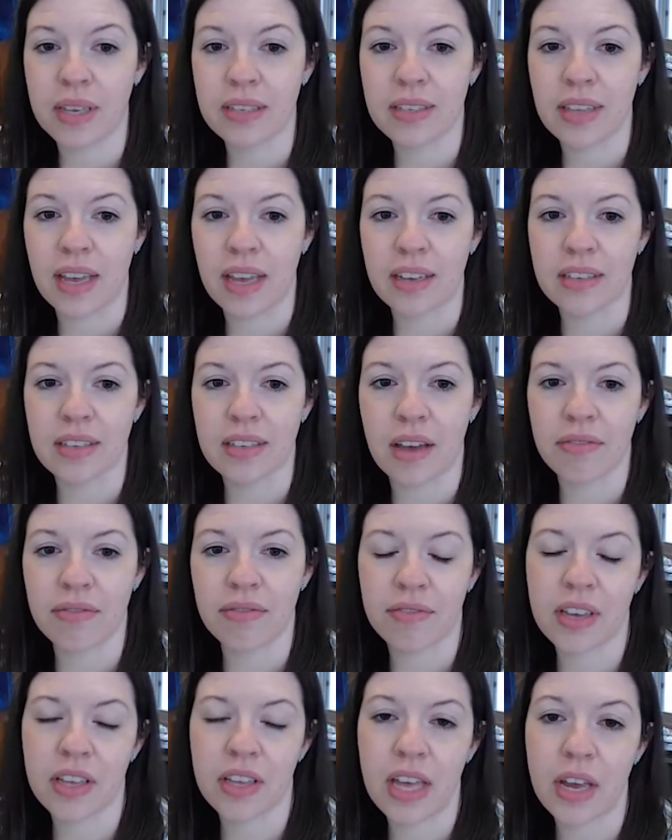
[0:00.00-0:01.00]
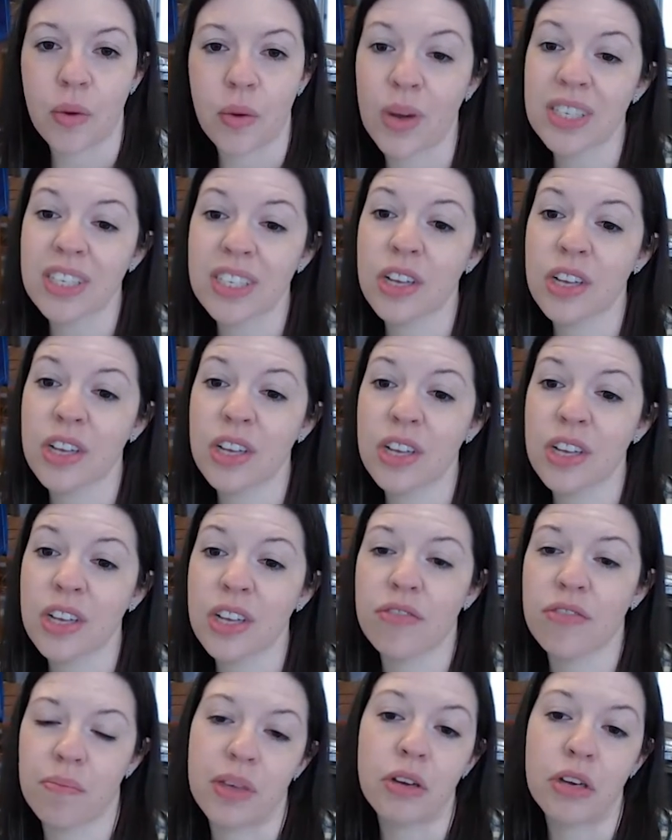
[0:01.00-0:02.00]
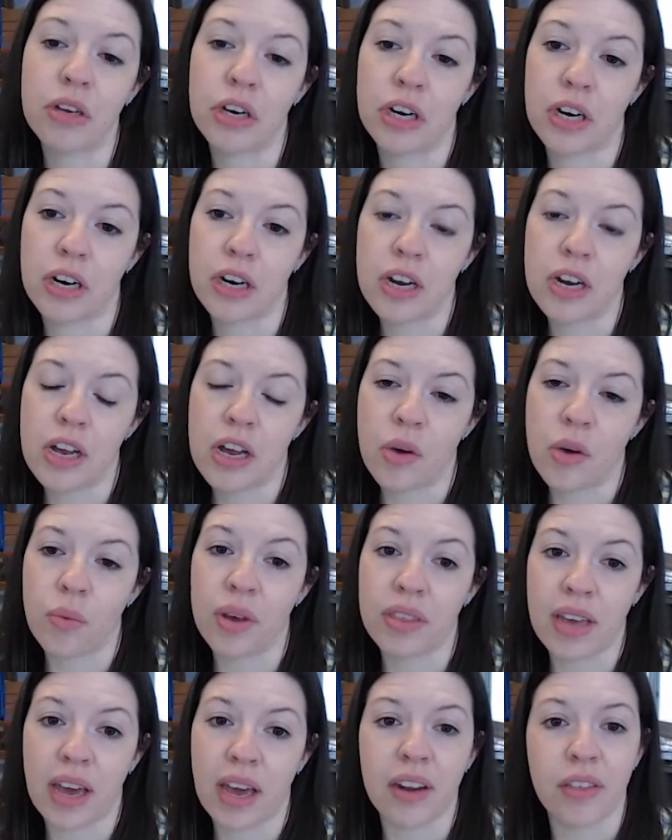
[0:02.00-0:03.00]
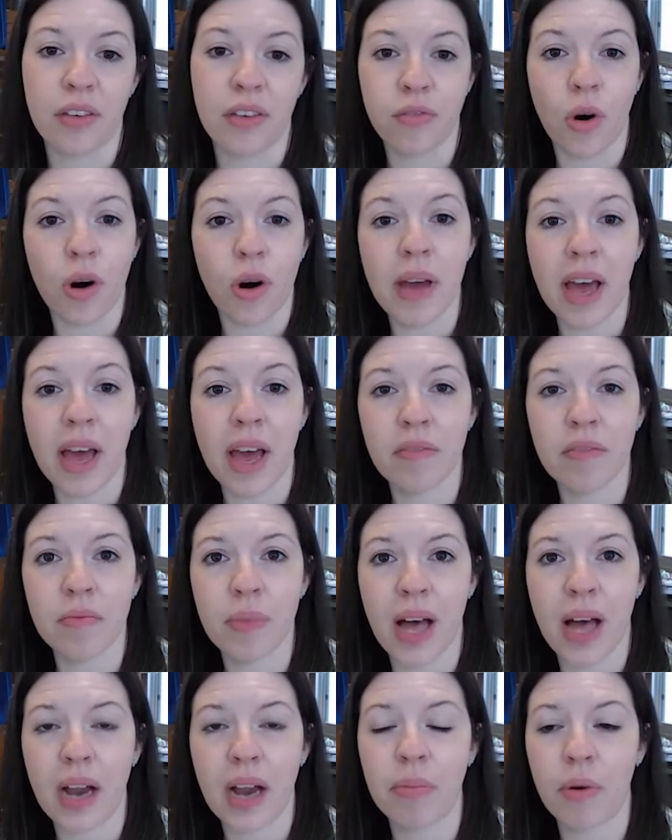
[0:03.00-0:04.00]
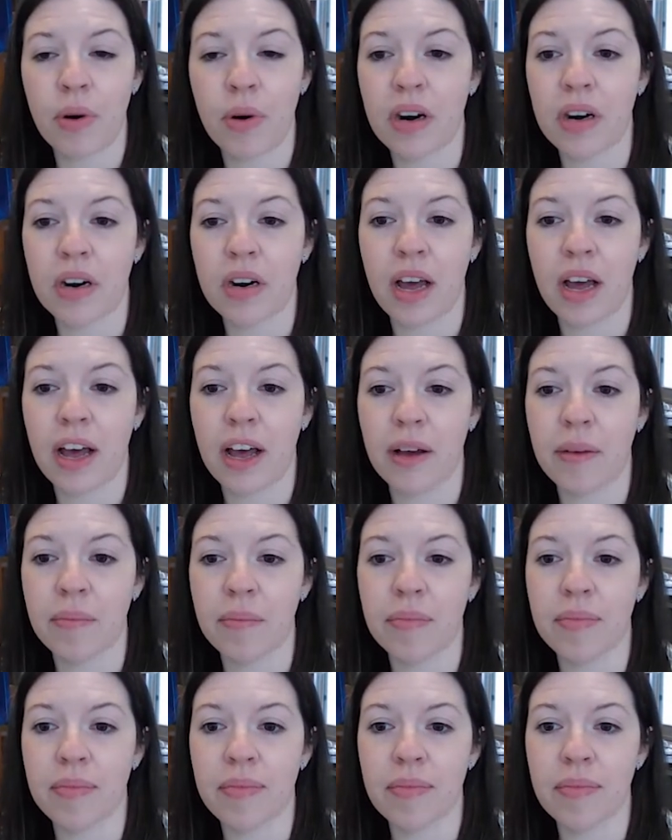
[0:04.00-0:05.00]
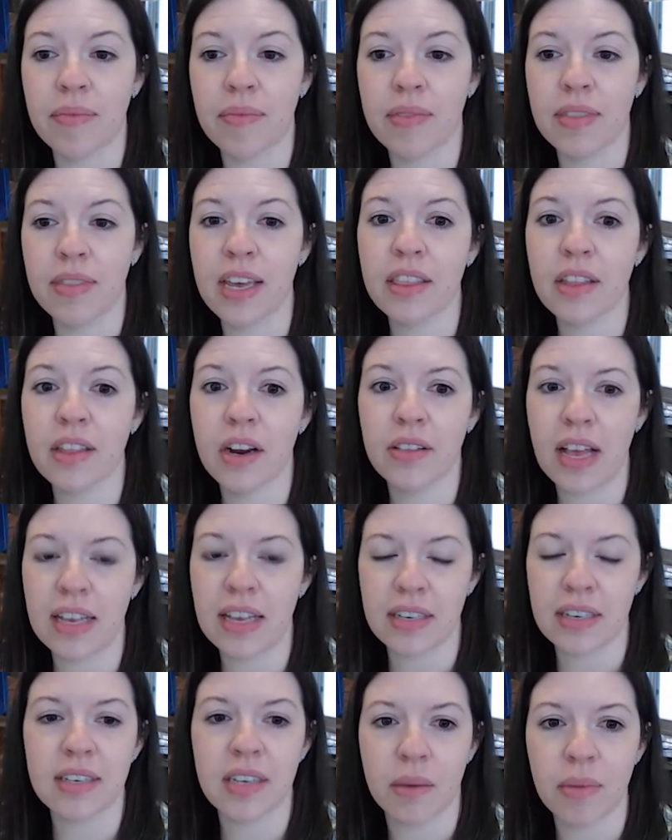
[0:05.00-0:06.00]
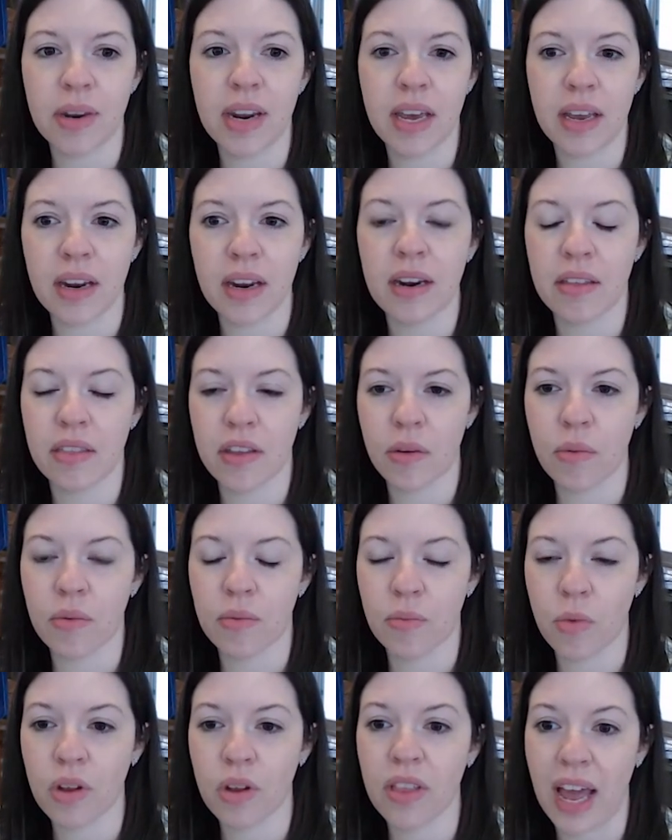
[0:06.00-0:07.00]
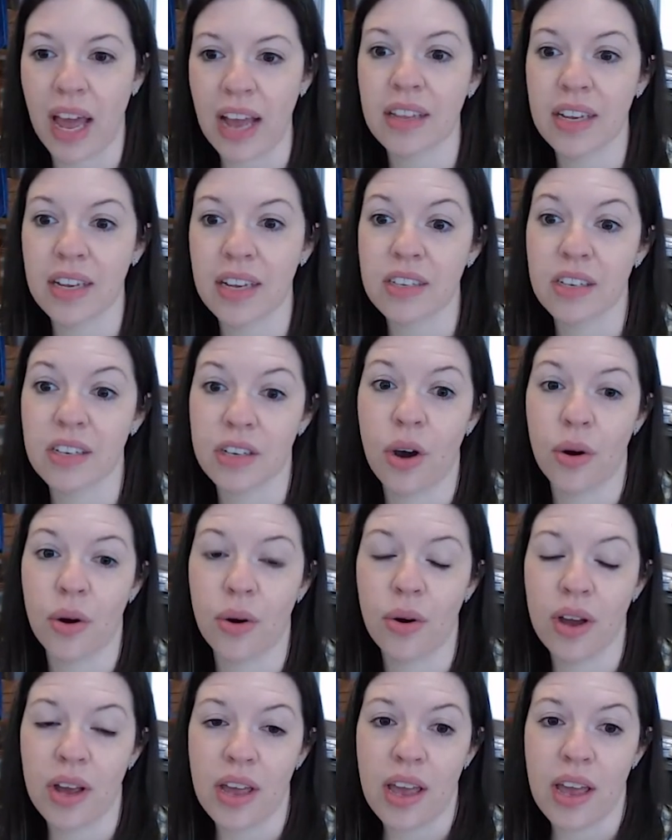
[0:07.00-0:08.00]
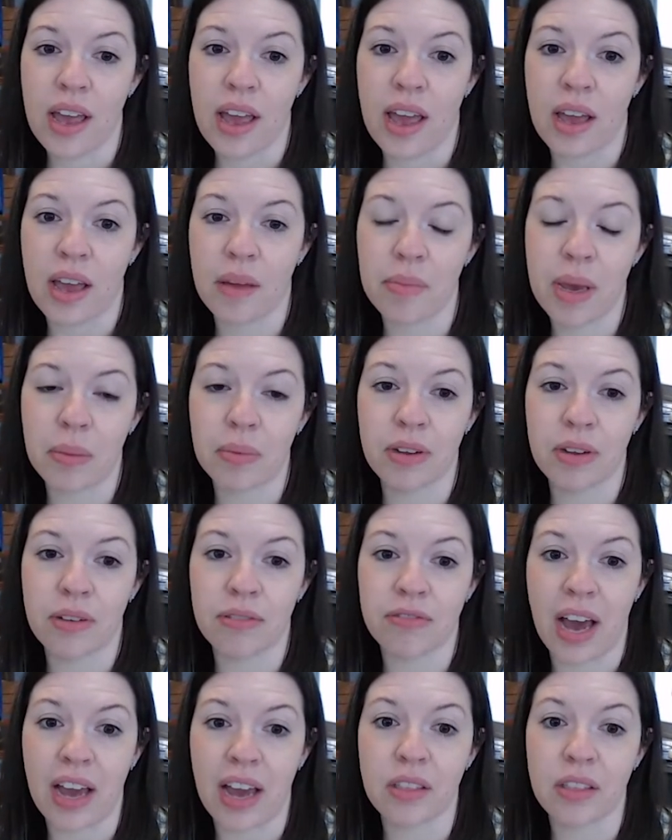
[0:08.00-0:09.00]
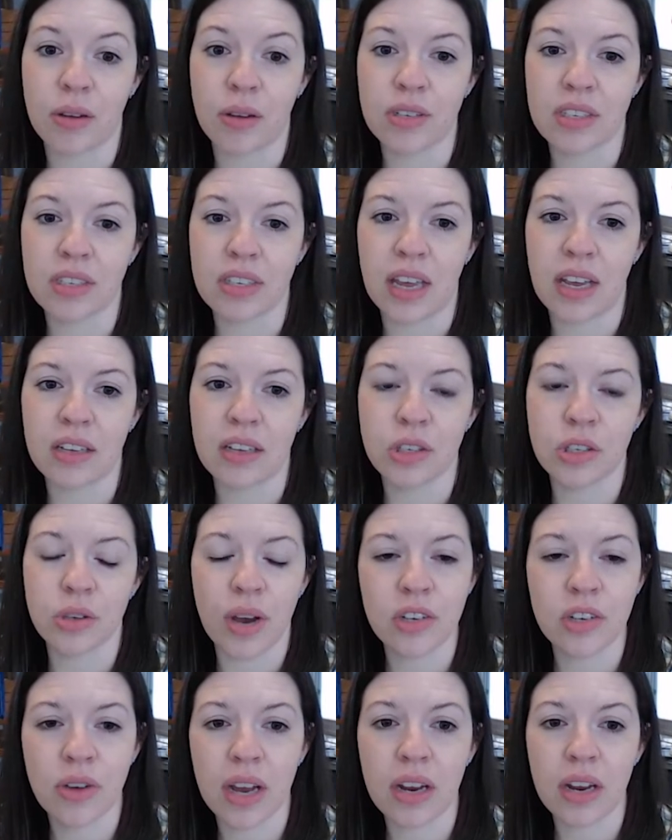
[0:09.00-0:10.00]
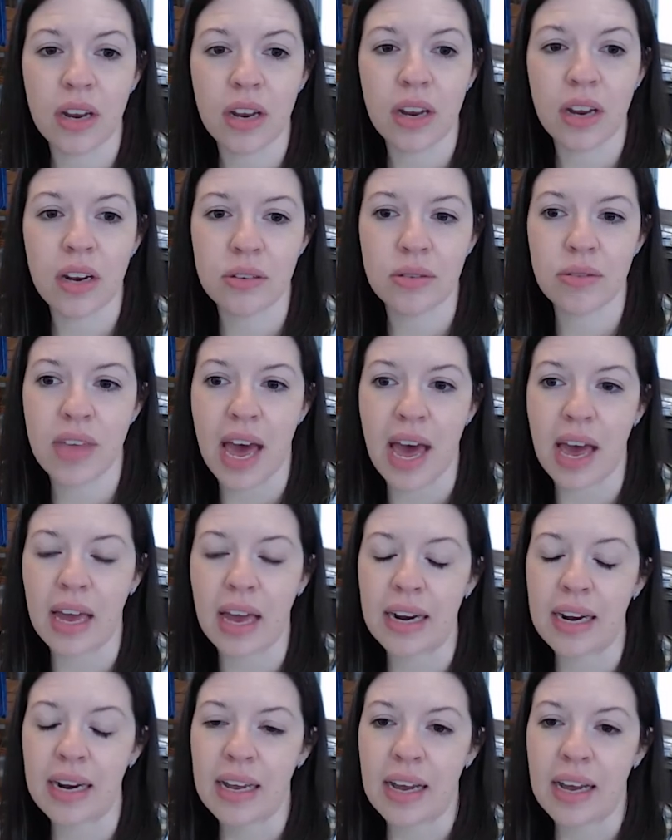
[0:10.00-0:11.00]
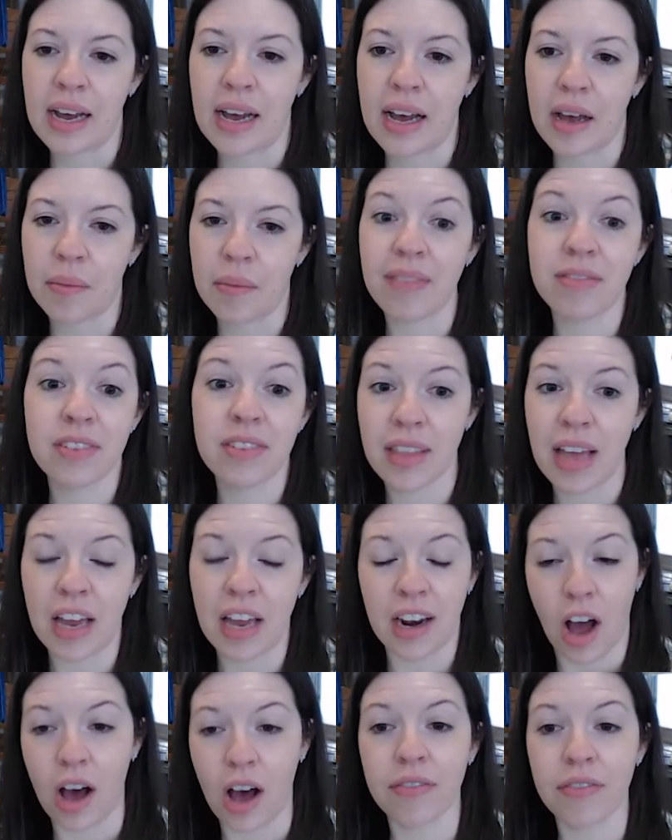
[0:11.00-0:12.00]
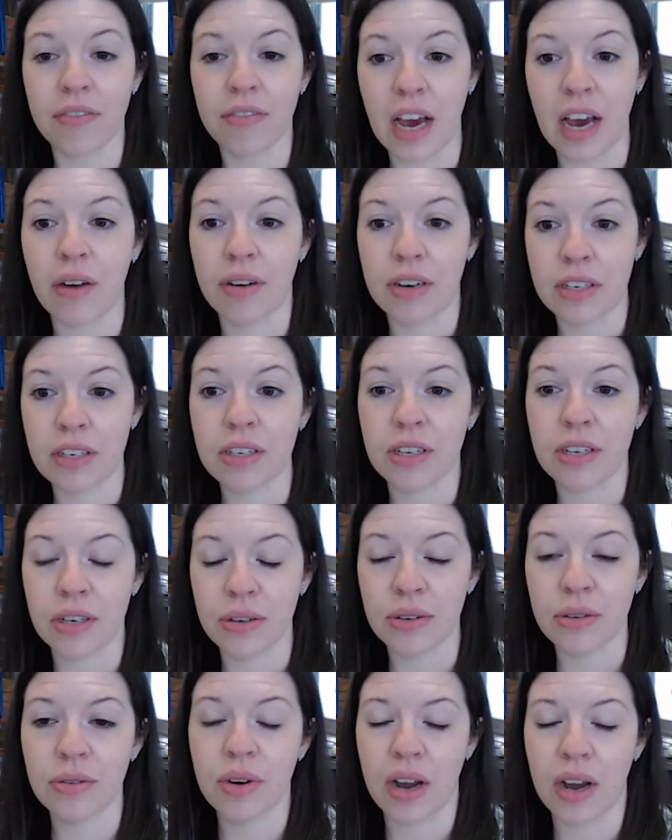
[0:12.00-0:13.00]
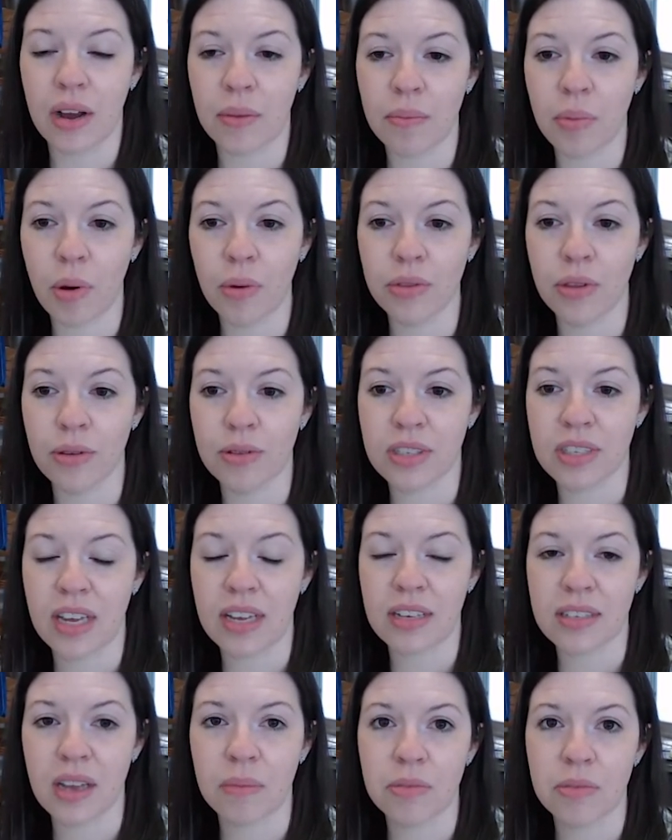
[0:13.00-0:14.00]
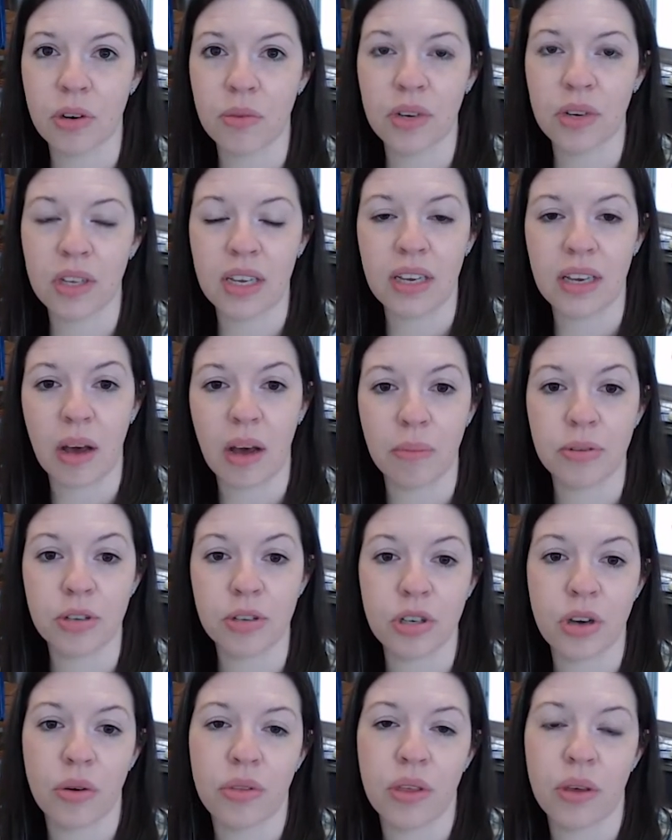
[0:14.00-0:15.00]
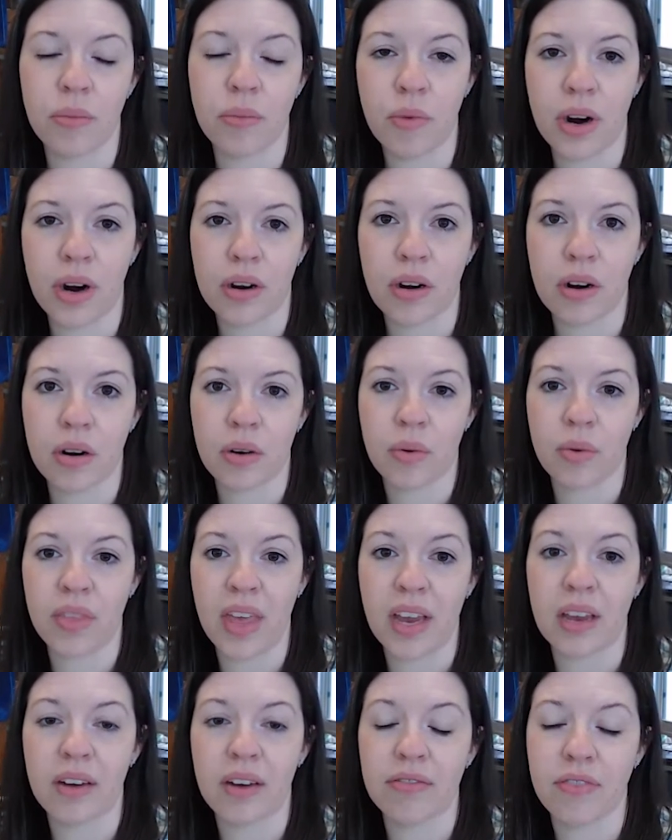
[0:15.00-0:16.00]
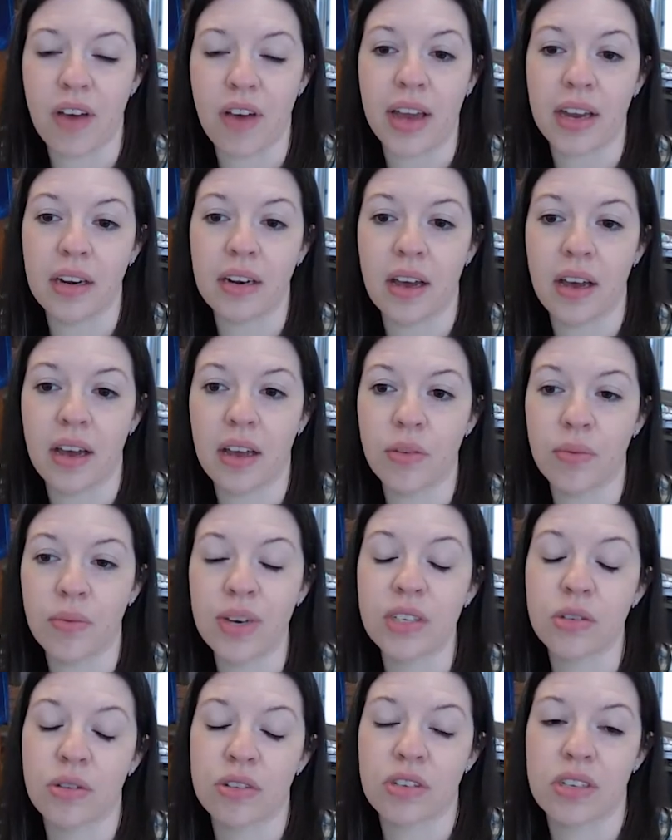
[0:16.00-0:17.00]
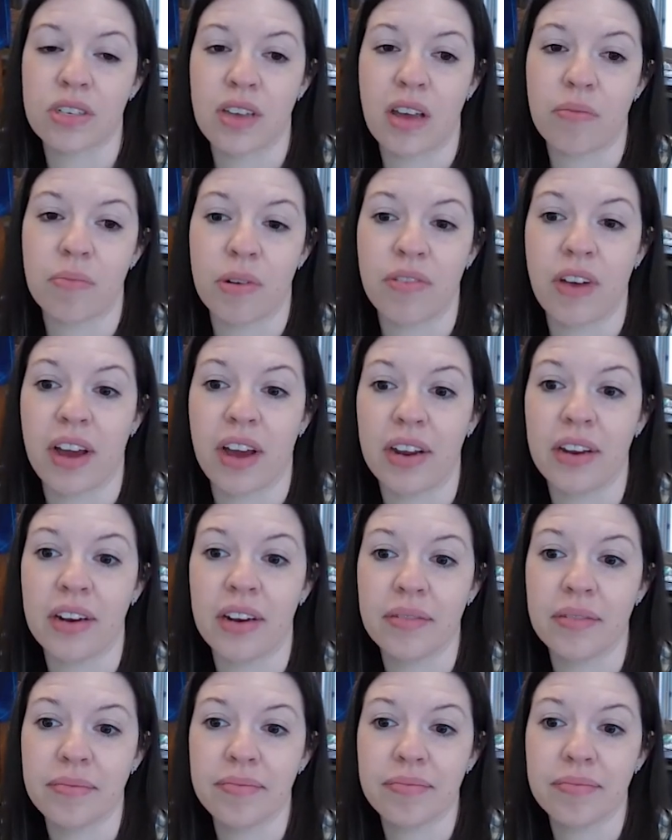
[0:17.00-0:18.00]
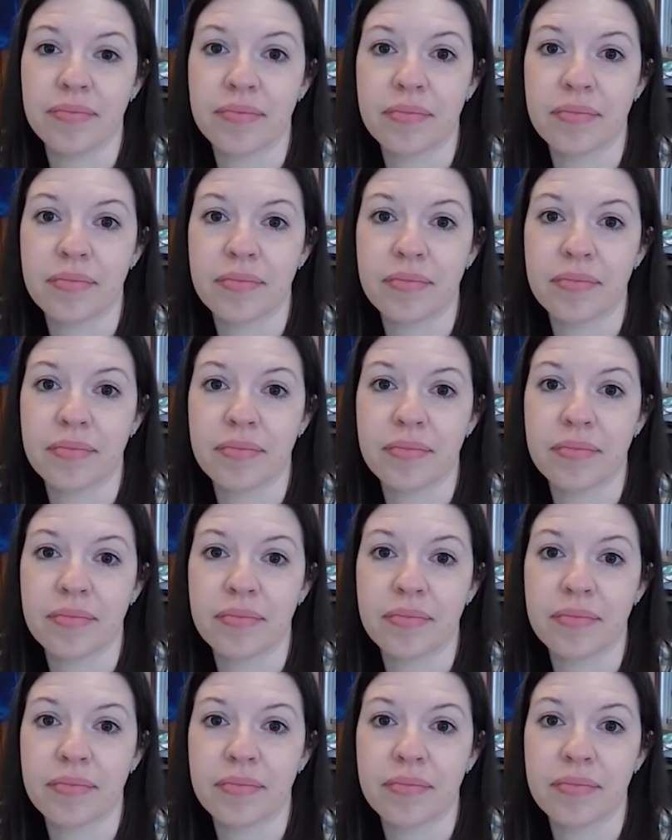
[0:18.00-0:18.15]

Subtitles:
these things. I feel like once they're familiar with kind of the format of Blackboard, then they're less intimidated and they're more likely to go and be able to find those things. So I try to do that. And I've done that in office hours too, pulled those things up to really help show them where they can find the resources I provided.